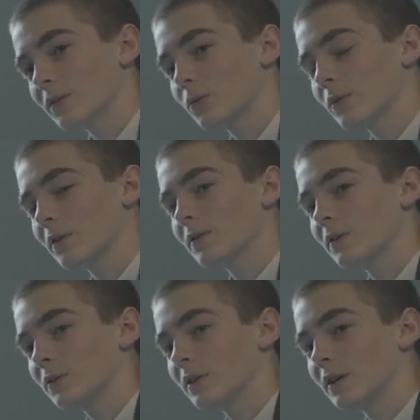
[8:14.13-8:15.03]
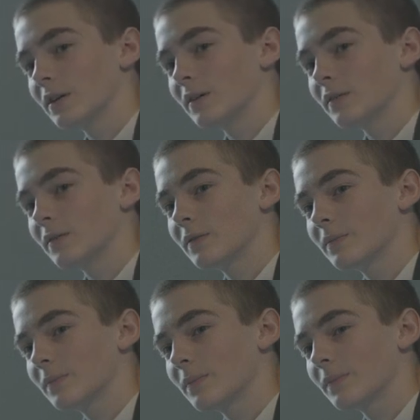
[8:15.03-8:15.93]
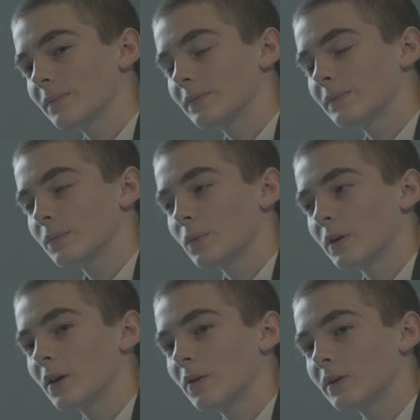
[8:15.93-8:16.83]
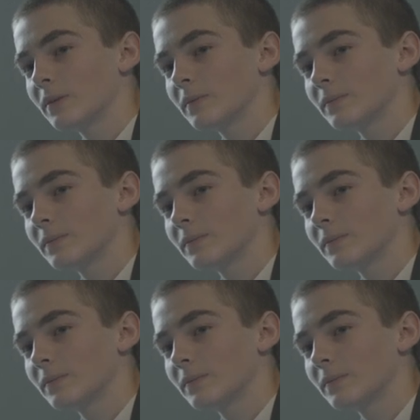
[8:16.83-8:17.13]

career field I want to go in.